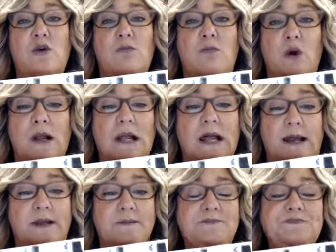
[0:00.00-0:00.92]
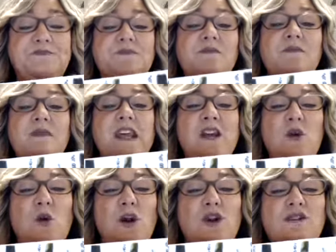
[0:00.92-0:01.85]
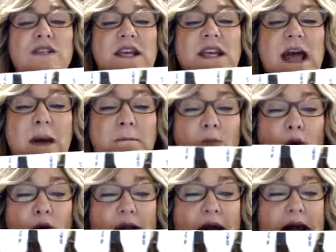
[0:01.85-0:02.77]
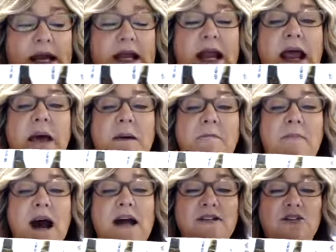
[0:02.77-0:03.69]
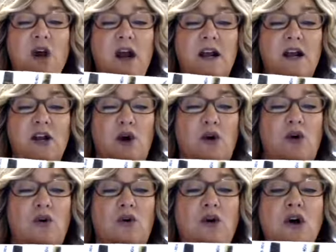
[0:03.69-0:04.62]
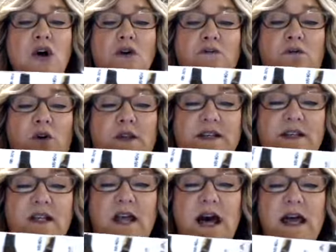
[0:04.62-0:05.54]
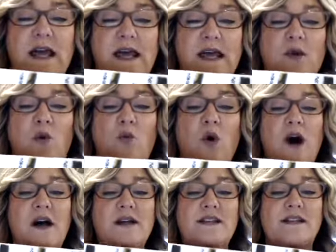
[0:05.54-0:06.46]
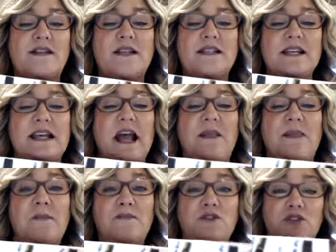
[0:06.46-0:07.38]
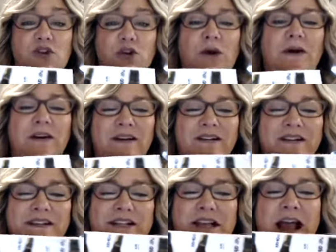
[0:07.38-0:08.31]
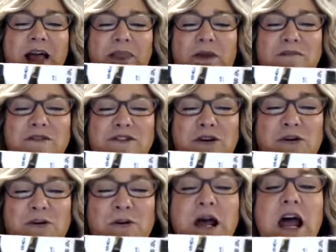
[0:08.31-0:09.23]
more light. In order to get more light, my target goal for this client was to get them to